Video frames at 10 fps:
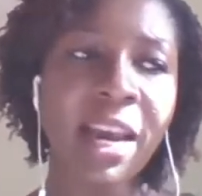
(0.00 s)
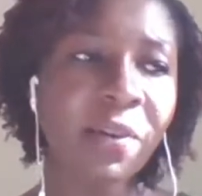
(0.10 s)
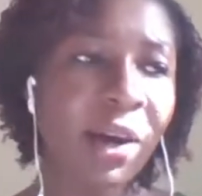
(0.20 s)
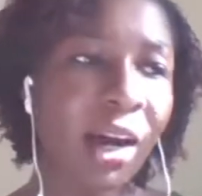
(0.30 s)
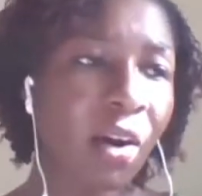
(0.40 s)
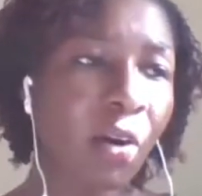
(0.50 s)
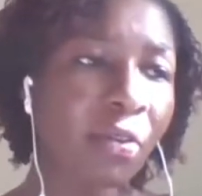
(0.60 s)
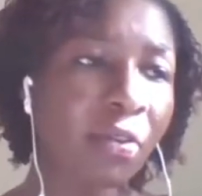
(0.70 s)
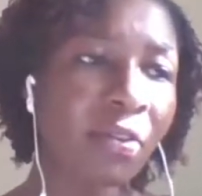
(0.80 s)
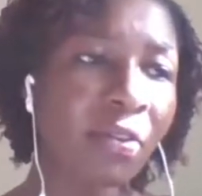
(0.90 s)
the
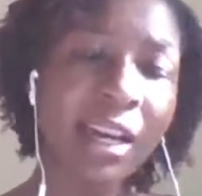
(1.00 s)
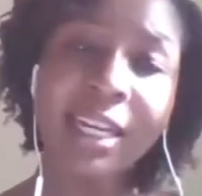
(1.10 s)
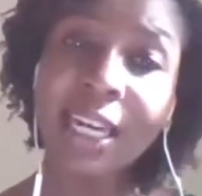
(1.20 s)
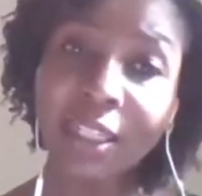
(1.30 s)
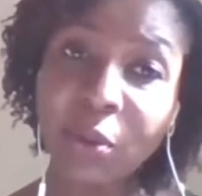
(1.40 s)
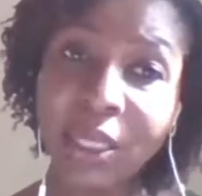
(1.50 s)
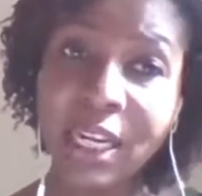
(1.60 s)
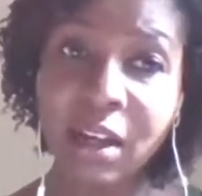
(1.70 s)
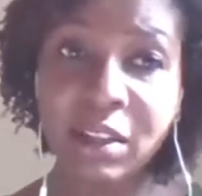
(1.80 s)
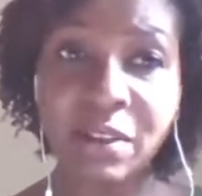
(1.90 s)
area of
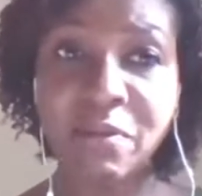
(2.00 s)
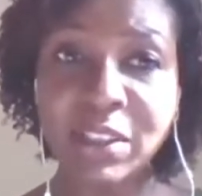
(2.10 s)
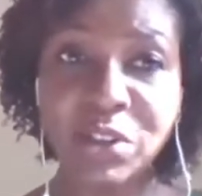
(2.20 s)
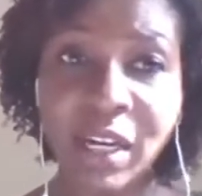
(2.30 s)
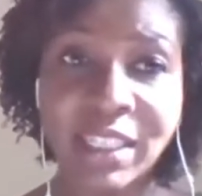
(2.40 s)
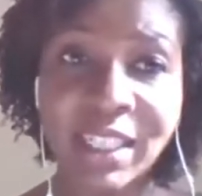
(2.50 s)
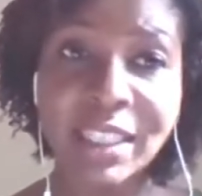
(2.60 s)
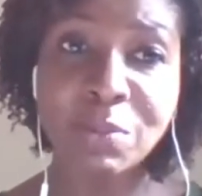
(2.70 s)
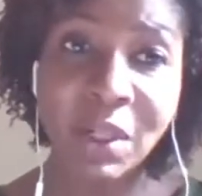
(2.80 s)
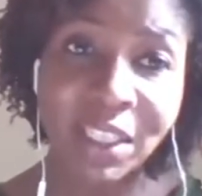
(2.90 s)
inadequate health
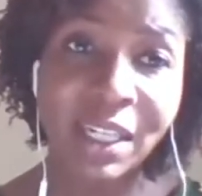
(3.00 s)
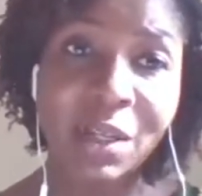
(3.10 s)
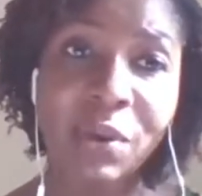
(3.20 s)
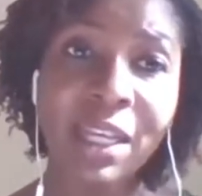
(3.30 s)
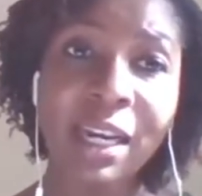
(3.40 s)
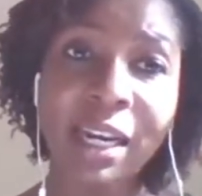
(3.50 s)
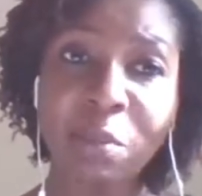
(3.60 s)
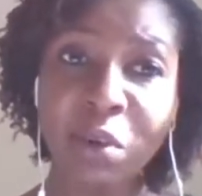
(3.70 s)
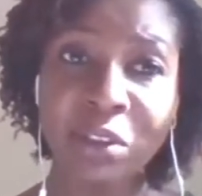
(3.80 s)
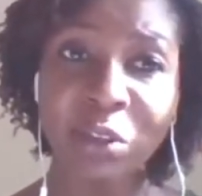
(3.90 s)
infrastructure, especially with
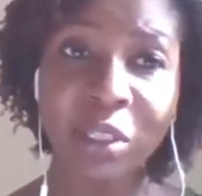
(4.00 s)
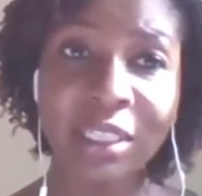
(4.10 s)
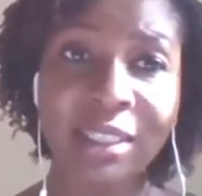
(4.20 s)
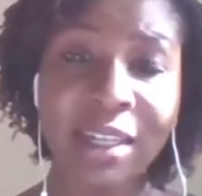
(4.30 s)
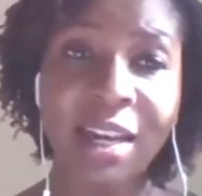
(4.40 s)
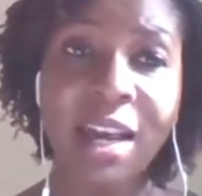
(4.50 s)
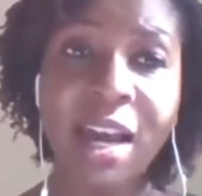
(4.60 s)
our laboratories.